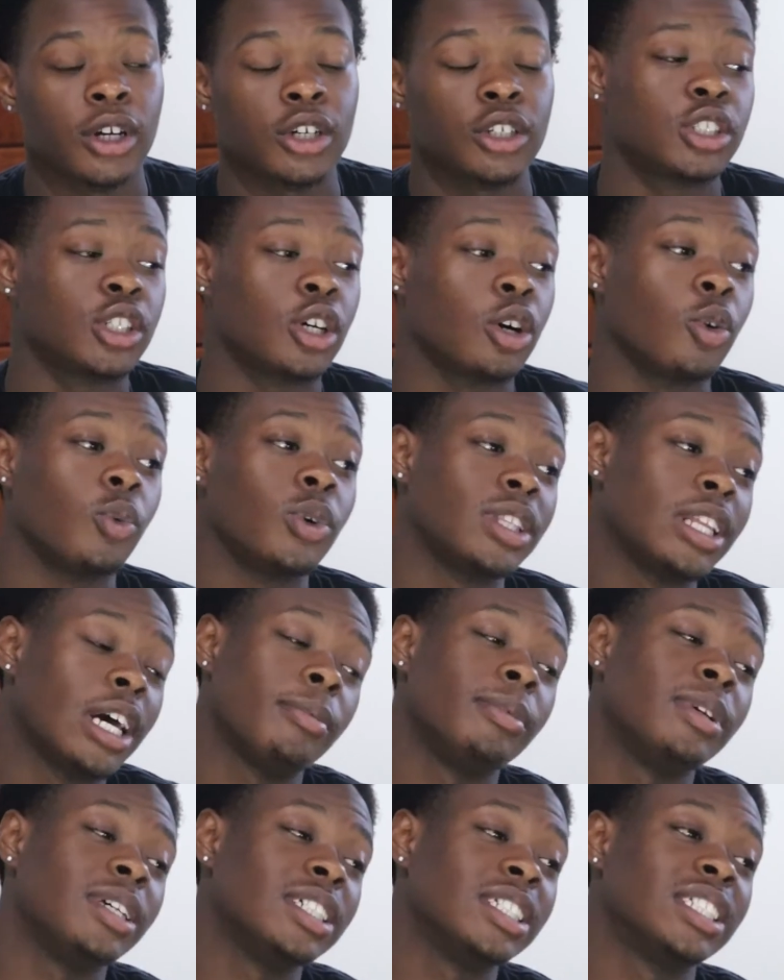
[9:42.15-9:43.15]
So with
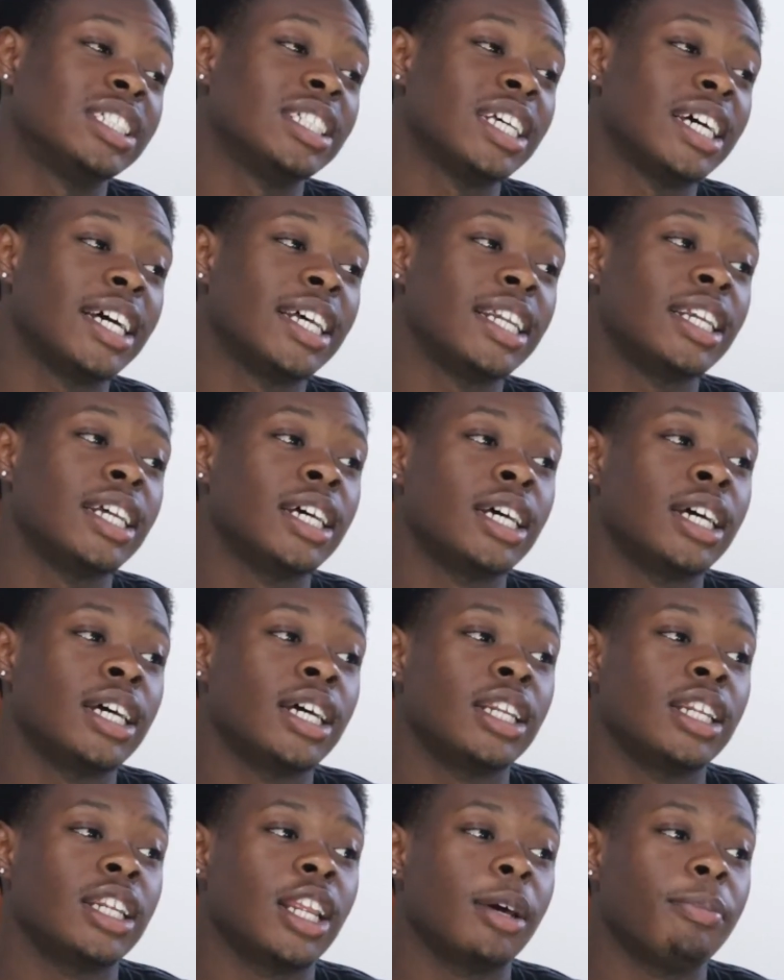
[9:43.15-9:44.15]
that being said,
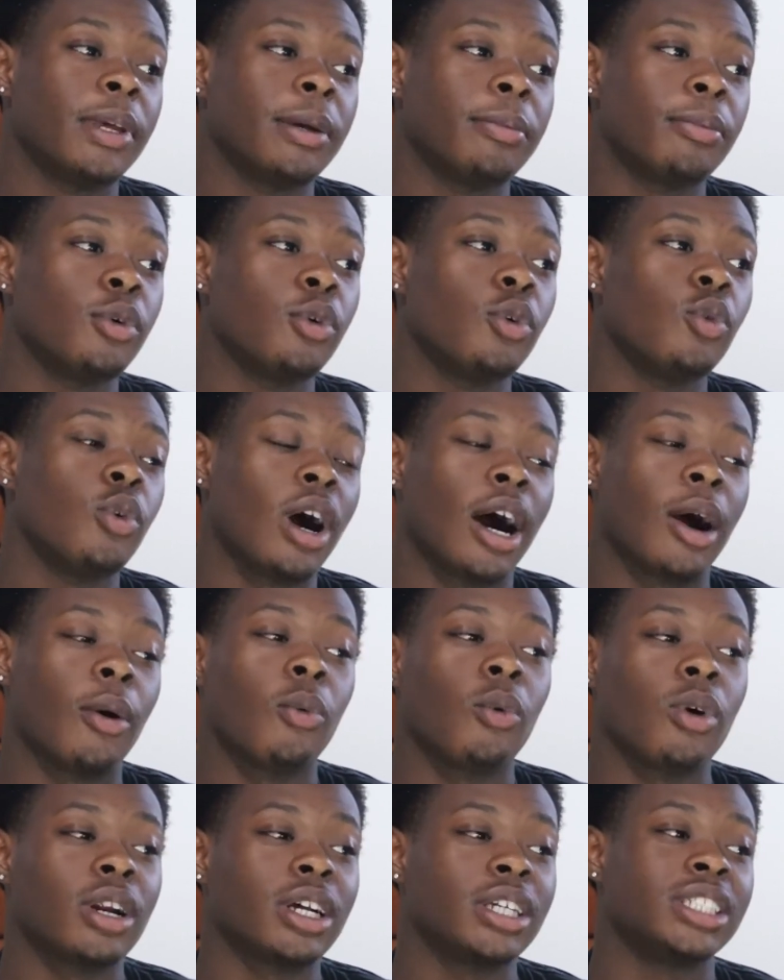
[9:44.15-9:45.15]
the people who I
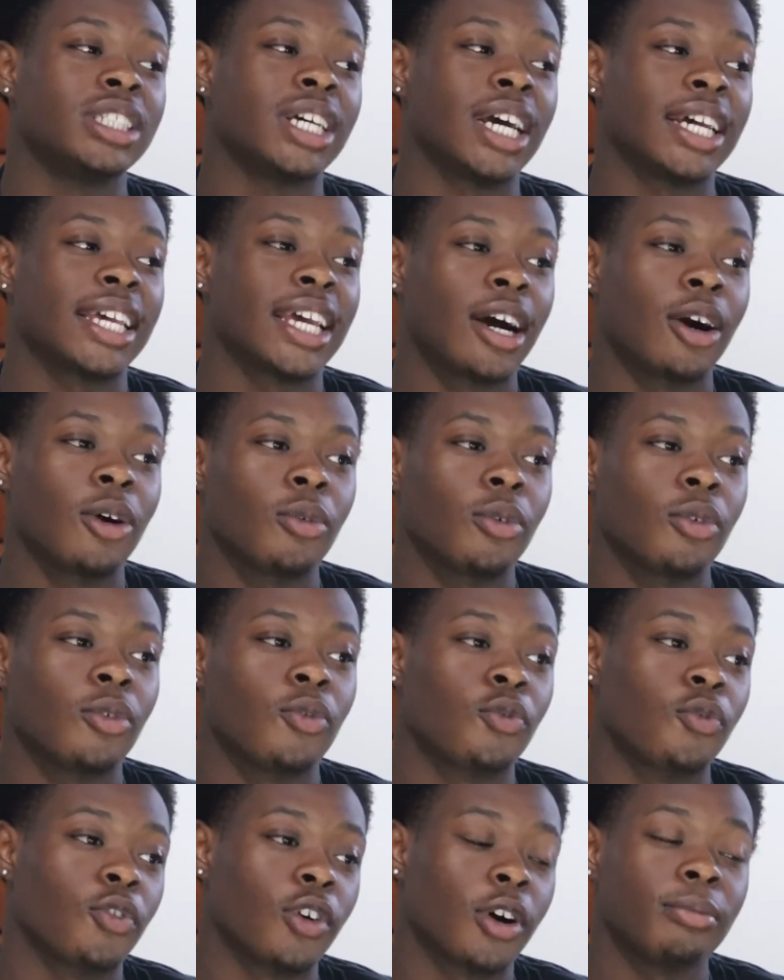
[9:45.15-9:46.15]
want to check out
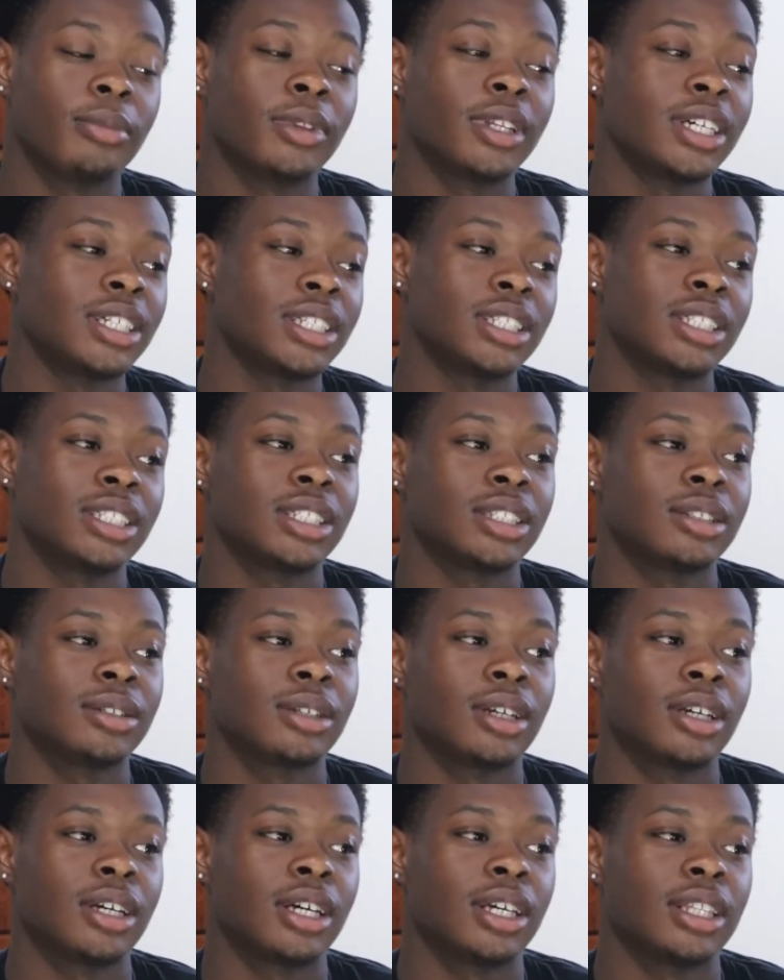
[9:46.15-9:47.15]
from this,
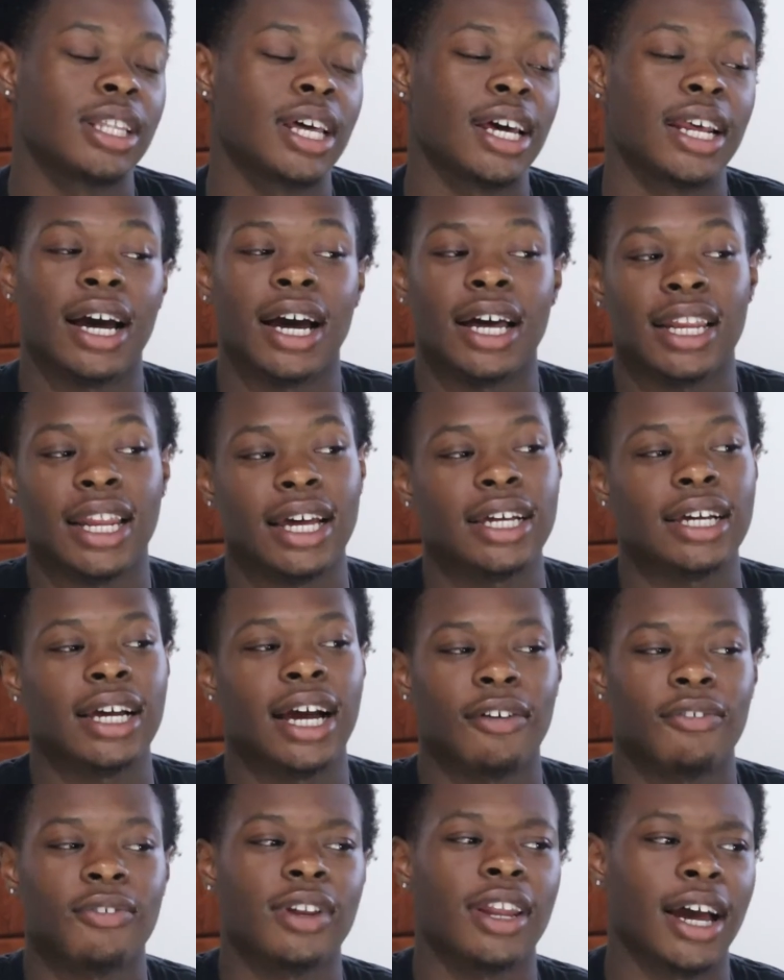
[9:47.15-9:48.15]
that I like,
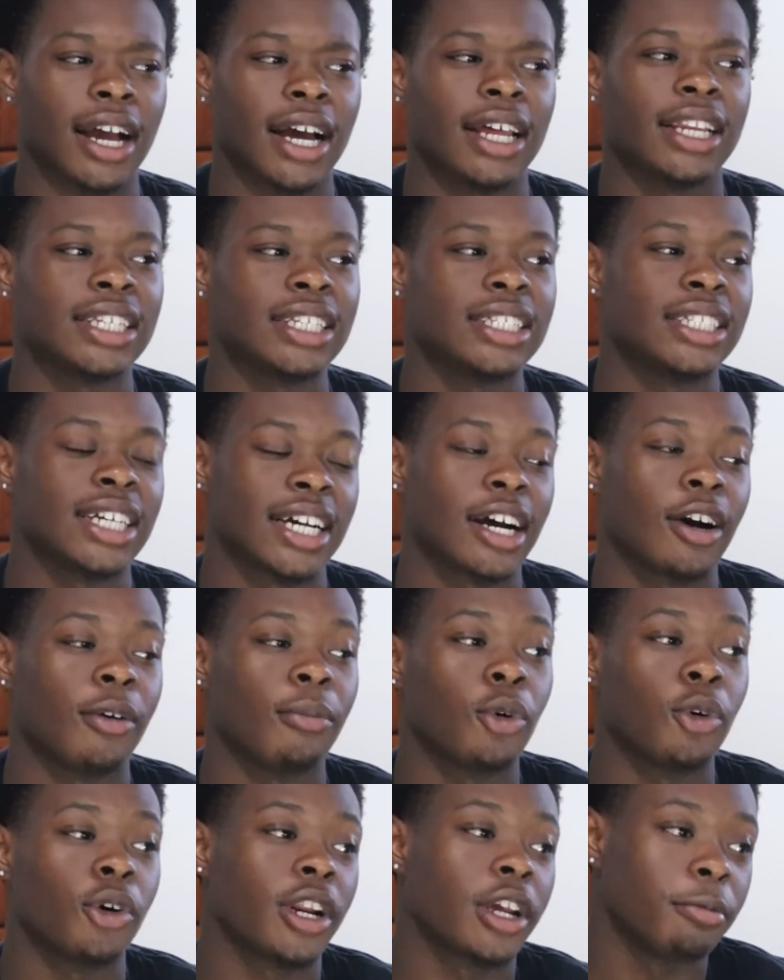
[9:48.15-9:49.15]
I feel like I need to check out
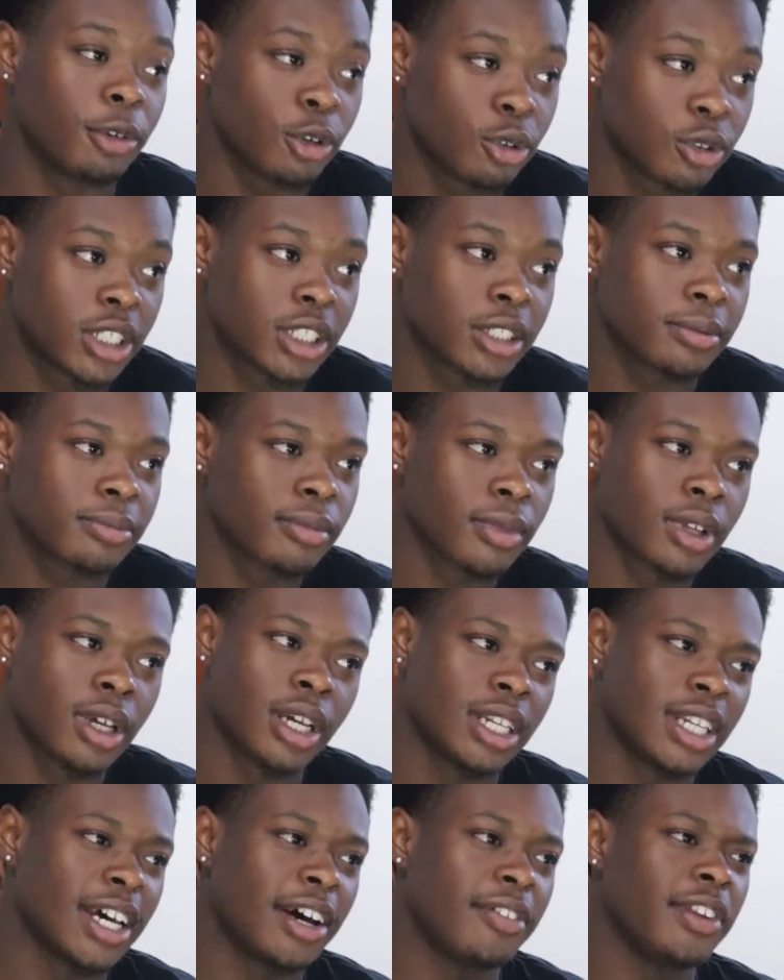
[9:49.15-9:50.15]
more than music,
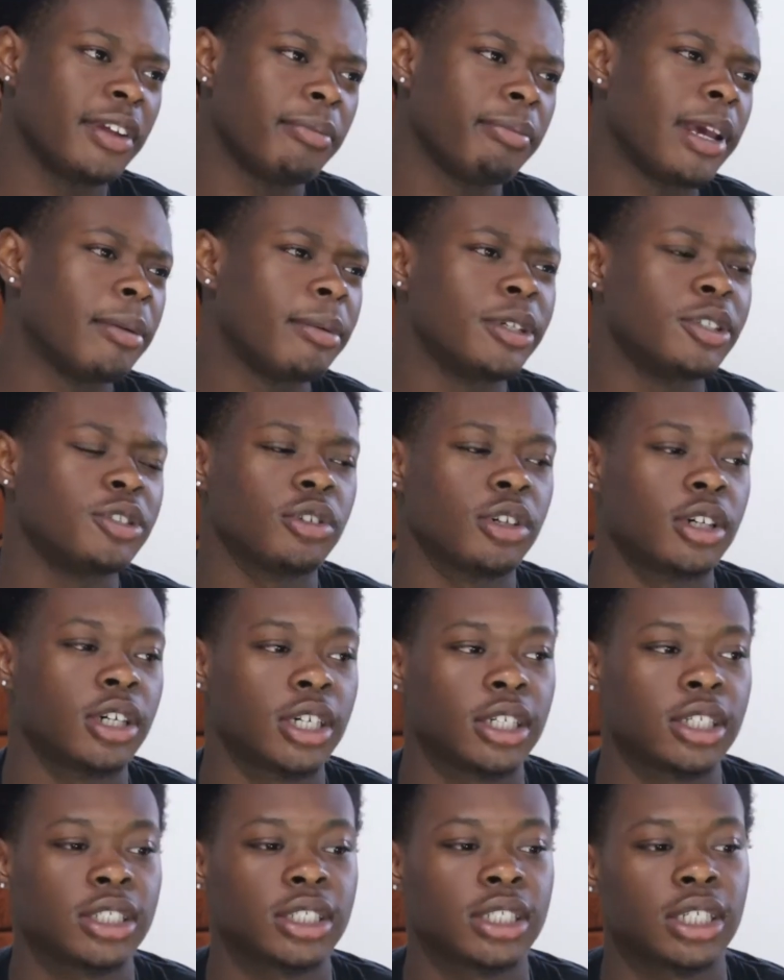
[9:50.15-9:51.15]
definitely
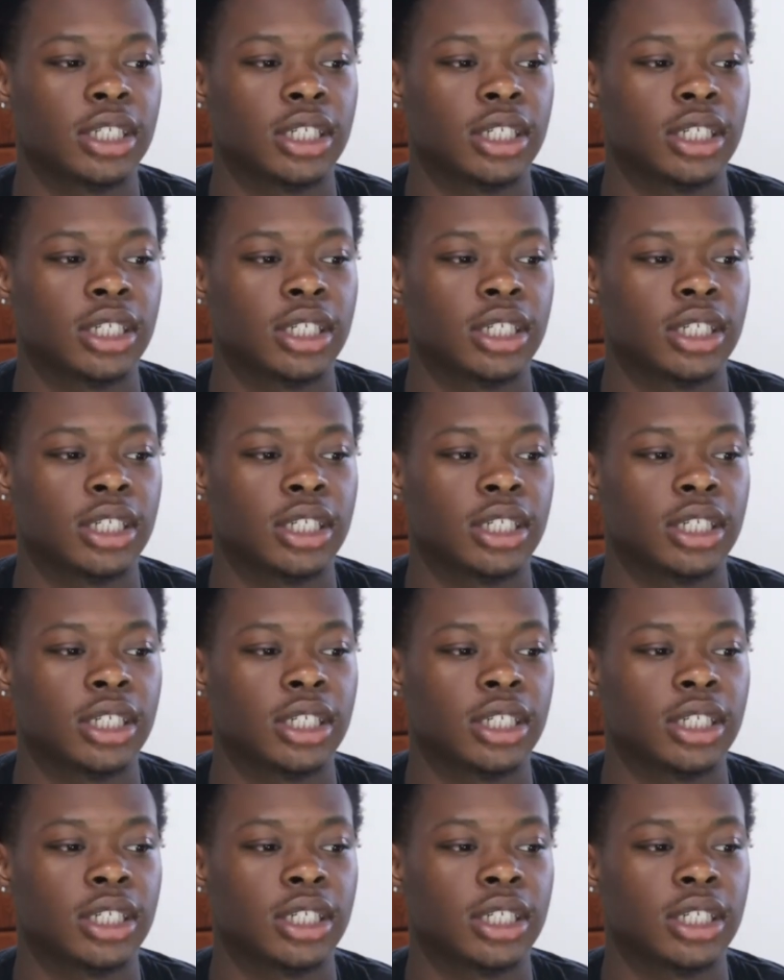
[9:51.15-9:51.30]
BabyTron,